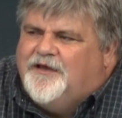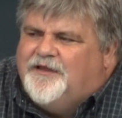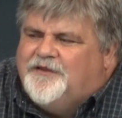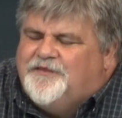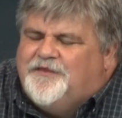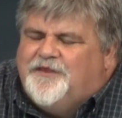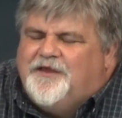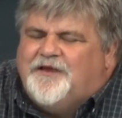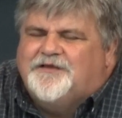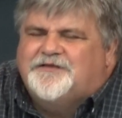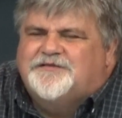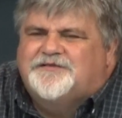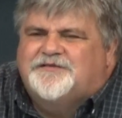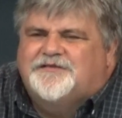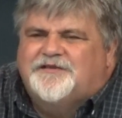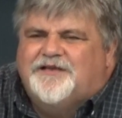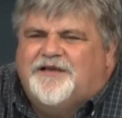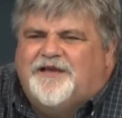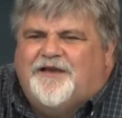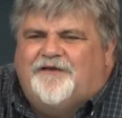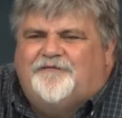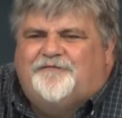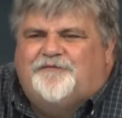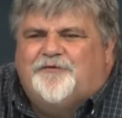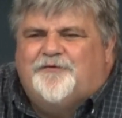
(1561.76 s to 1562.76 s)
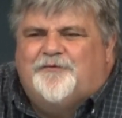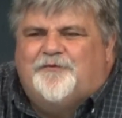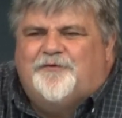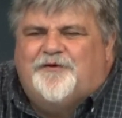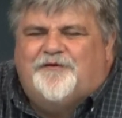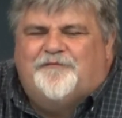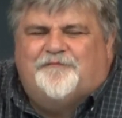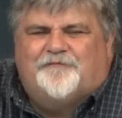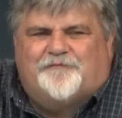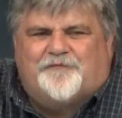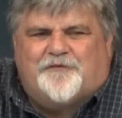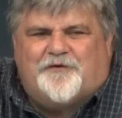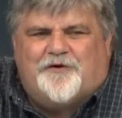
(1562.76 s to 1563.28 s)
This, if you
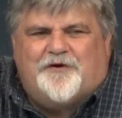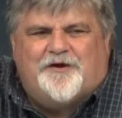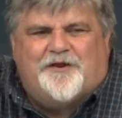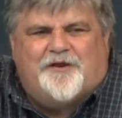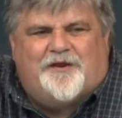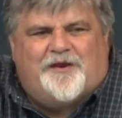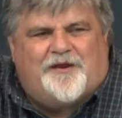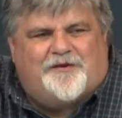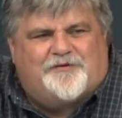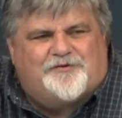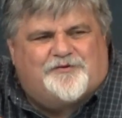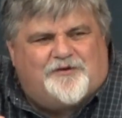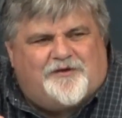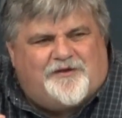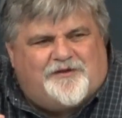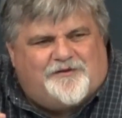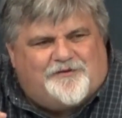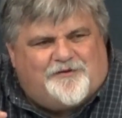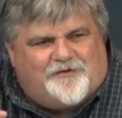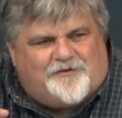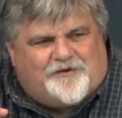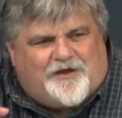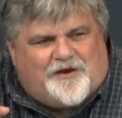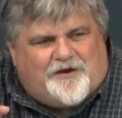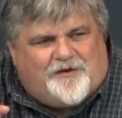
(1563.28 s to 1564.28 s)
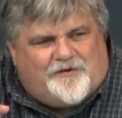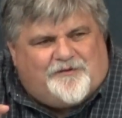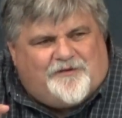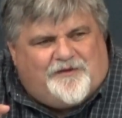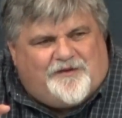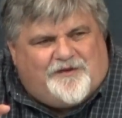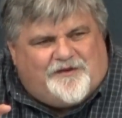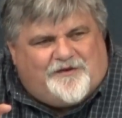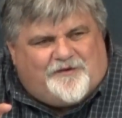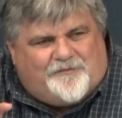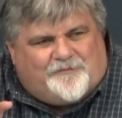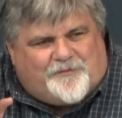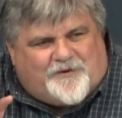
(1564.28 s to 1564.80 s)
invert it and look at it
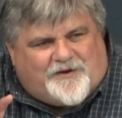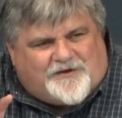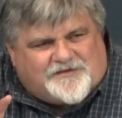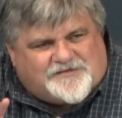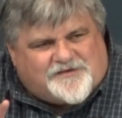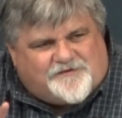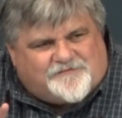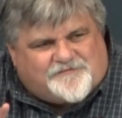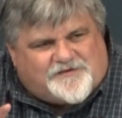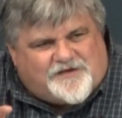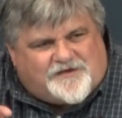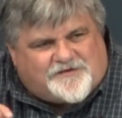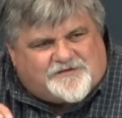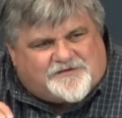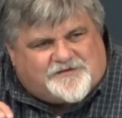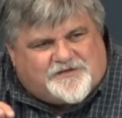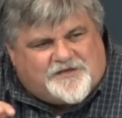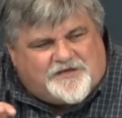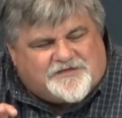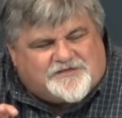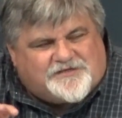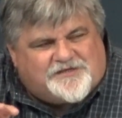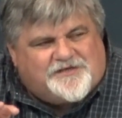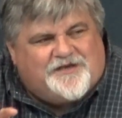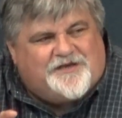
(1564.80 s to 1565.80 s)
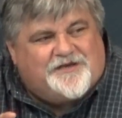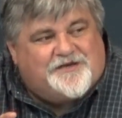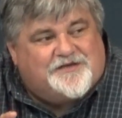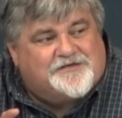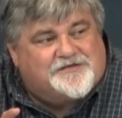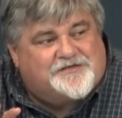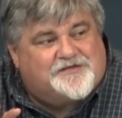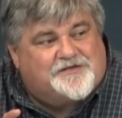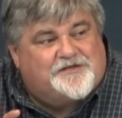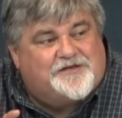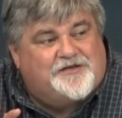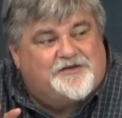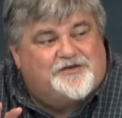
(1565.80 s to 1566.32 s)
in a positive sense, this
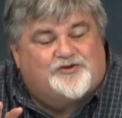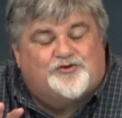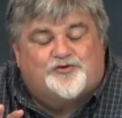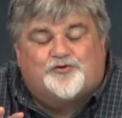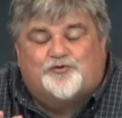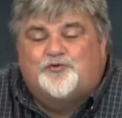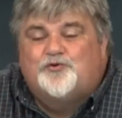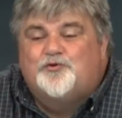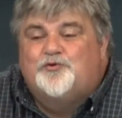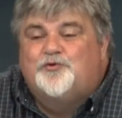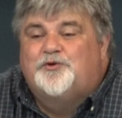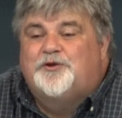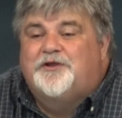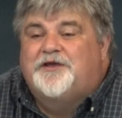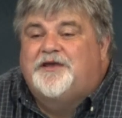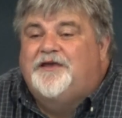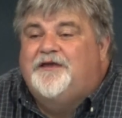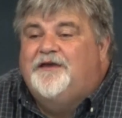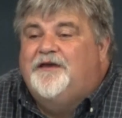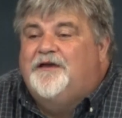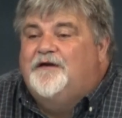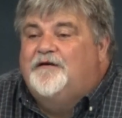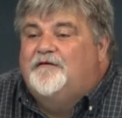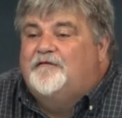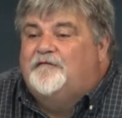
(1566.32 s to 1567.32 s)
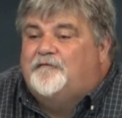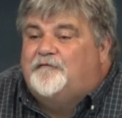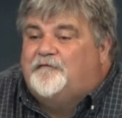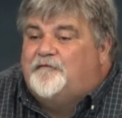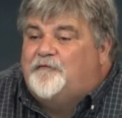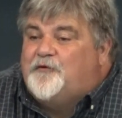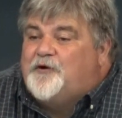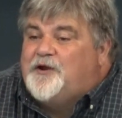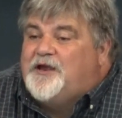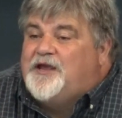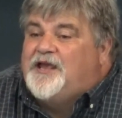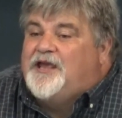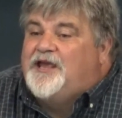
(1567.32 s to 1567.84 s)
is the truly
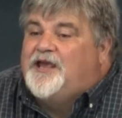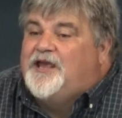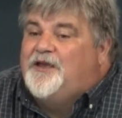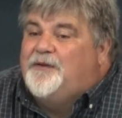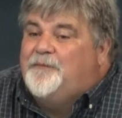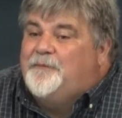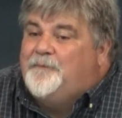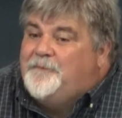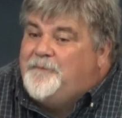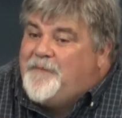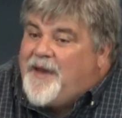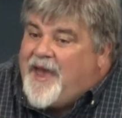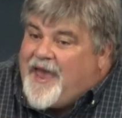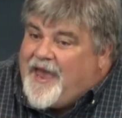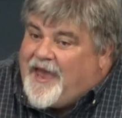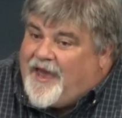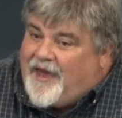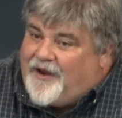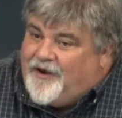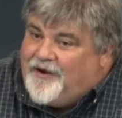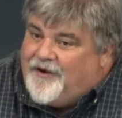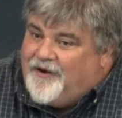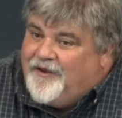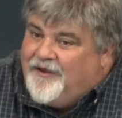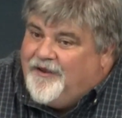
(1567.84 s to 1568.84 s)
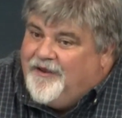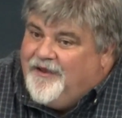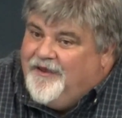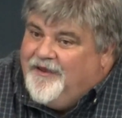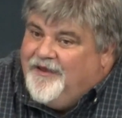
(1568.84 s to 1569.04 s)
free man.